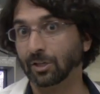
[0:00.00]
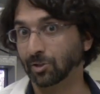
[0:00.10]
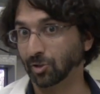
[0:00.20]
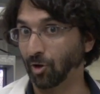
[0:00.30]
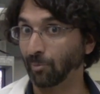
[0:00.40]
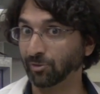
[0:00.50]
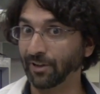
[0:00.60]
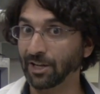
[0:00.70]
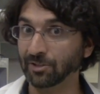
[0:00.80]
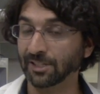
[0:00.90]
So the
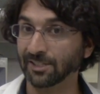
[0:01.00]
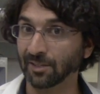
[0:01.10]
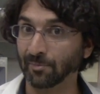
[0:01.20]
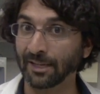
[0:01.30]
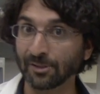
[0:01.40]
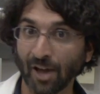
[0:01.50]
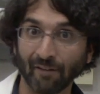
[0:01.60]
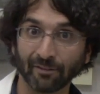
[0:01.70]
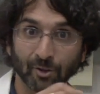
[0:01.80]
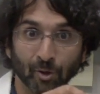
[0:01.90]
observation system needs to
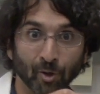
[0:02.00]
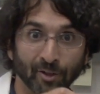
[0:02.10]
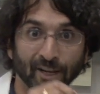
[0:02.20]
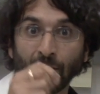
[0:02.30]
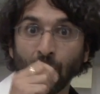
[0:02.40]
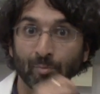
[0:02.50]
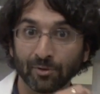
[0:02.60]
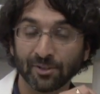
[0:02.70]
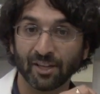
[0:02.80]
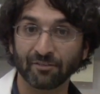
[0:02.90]
have a door that
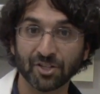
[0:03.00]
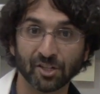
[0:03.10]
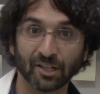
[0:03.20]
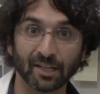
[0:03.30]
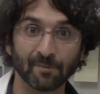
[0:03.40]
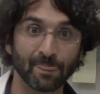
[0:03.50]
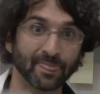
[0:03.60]
opens efficiently,